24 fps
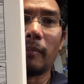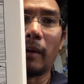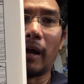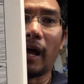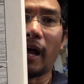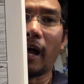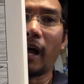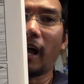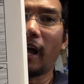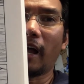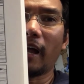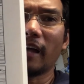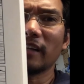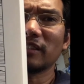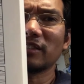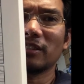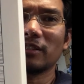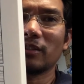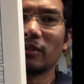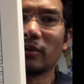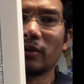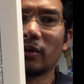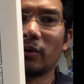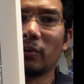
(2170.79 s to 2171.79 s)
actually
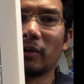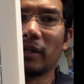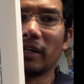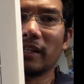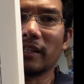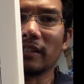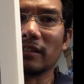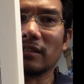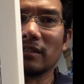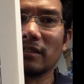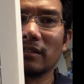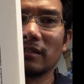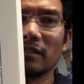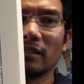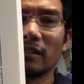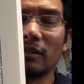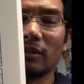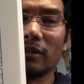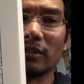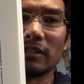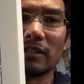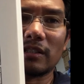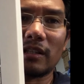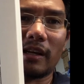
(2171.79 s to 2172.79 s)
don't know what it is. It
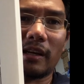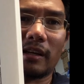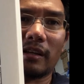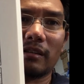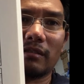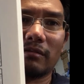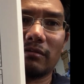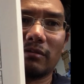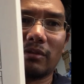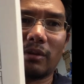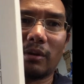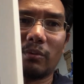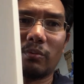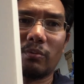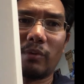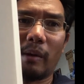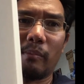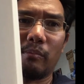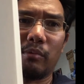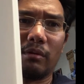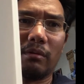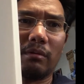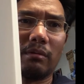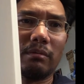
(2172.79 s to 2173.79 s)
looks like the
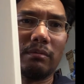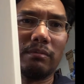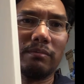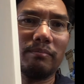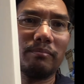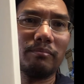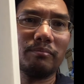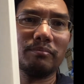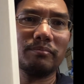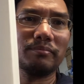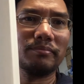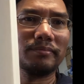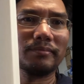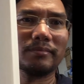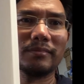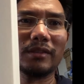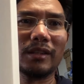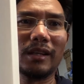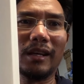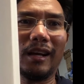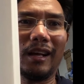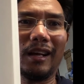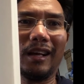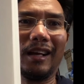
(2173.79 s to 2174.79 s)
Rebel
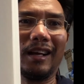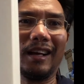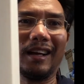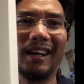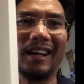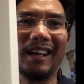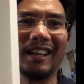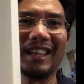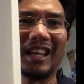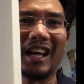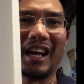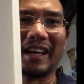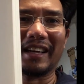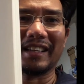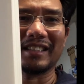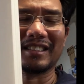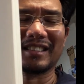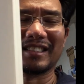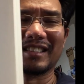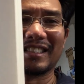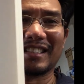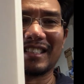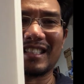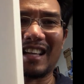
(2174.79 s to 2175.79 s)

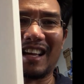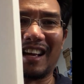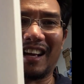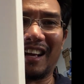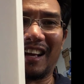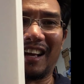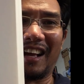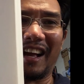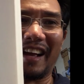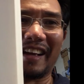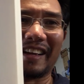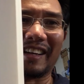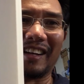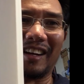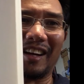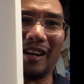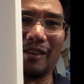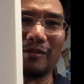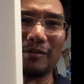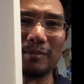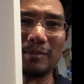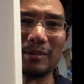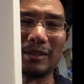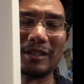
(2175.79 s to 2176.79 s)
Alliance icon
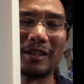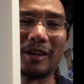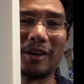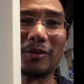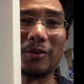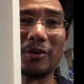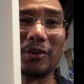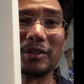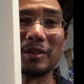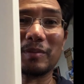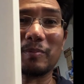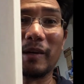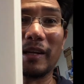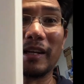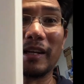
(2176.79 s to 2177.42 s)
from Star Wars, but